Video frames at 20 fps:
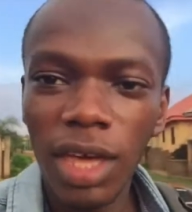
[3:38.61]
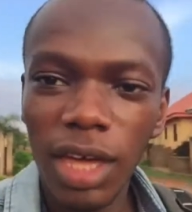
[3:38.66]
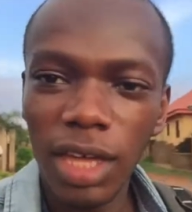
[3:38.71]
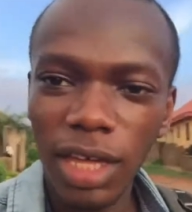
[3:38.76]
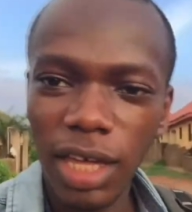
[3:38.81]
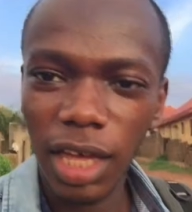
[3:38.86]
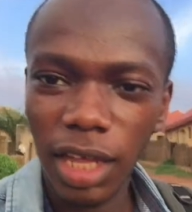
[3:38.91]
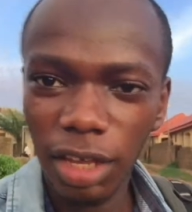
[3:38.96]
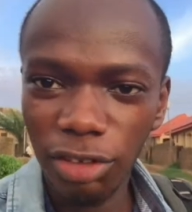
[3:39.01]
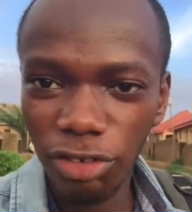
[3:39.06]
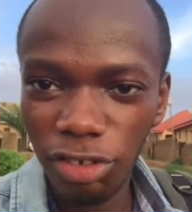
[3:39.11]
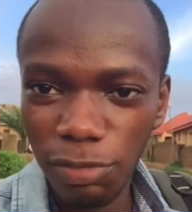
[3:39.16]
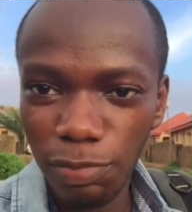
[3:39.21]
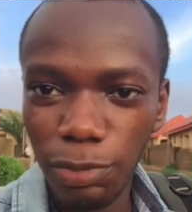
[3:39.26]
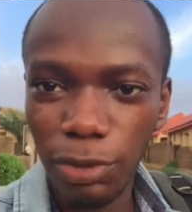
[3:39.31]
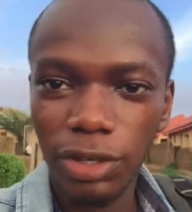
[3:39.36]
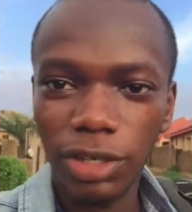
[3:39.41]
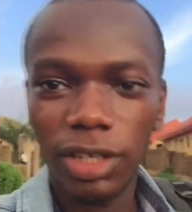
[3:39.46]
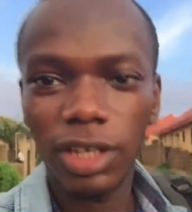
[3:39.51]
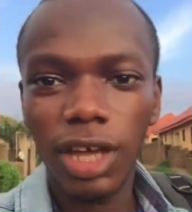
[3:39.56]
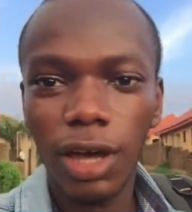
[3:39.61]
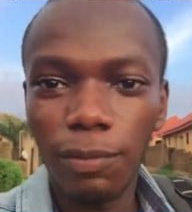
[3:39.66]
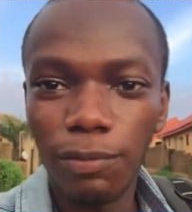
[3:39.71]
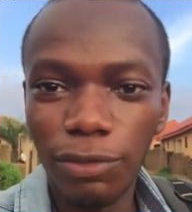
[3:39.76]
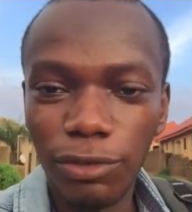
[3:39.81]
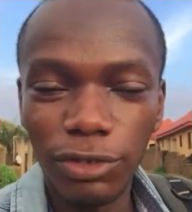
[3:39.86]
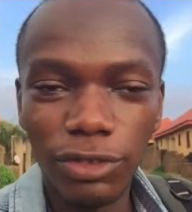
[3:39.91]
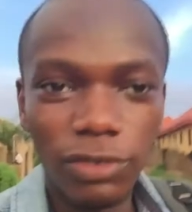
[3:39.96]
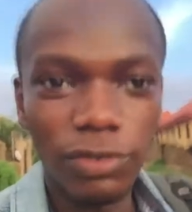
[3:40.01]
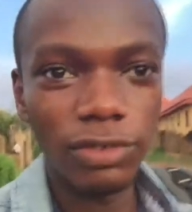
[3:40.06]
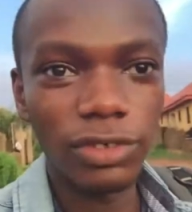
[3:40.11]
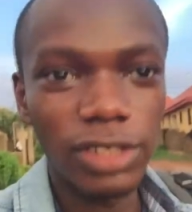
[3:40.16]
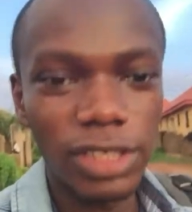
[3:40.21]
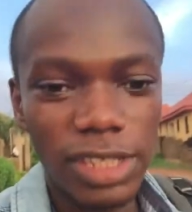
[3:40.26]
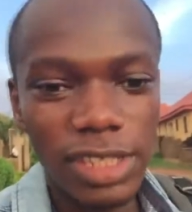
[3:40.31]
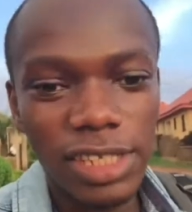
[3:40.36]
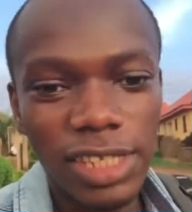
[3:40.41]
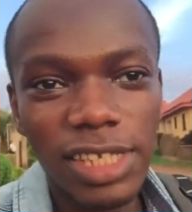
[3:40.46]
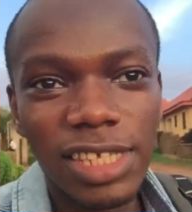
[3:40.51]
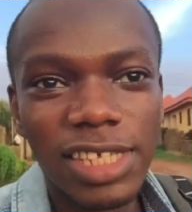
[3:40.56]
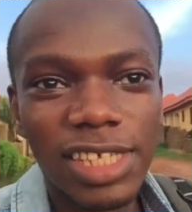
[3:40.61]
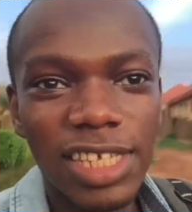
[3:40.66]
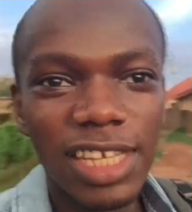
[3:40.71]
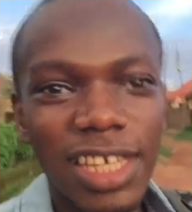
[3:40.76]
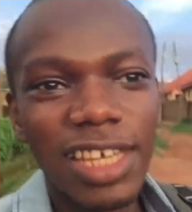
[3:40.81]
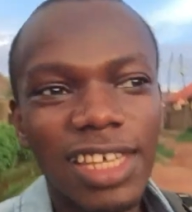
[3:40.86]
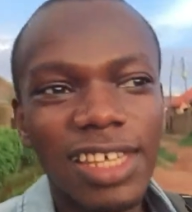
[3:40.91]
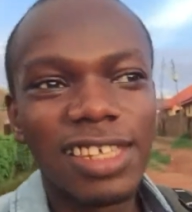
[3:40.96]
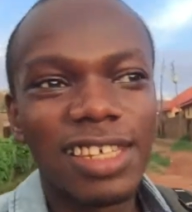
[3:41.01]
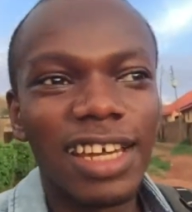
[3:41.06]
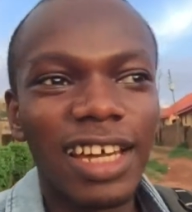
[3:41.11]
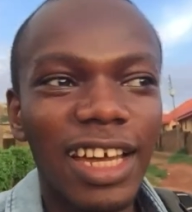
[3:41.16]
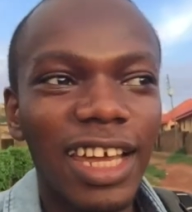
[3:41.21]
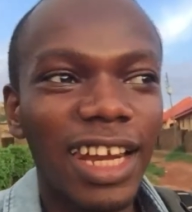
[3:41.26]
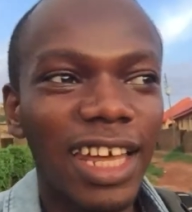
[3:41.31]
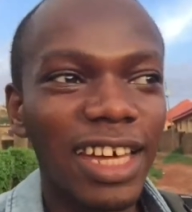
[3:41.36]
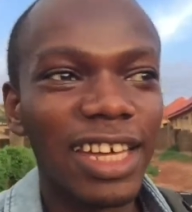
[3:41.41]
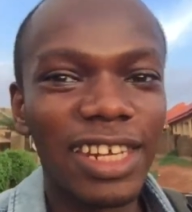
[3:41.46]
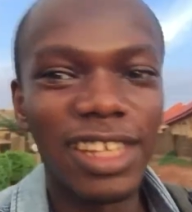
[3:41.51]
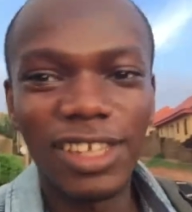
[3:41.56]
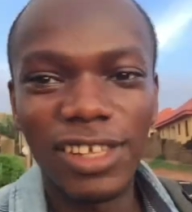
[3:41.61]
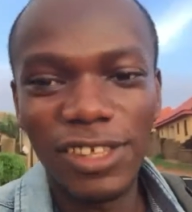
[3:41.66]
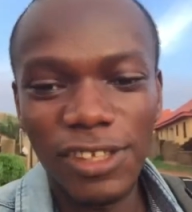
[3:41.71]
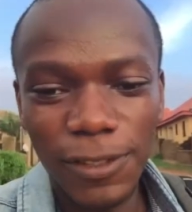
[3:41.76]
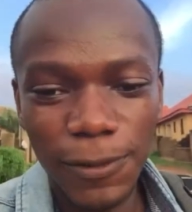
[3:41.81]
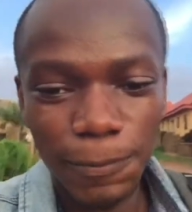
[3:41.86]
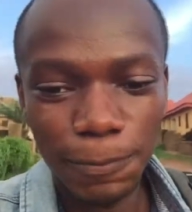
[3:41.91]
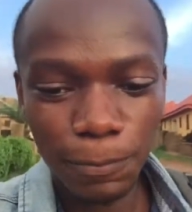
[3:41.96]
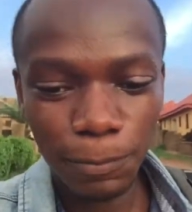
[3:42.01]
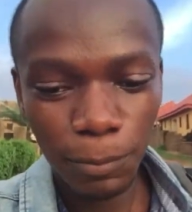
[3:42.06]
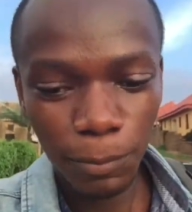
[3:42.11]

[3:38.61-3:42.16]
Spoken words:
And can I just point out how beautiful this skyline is?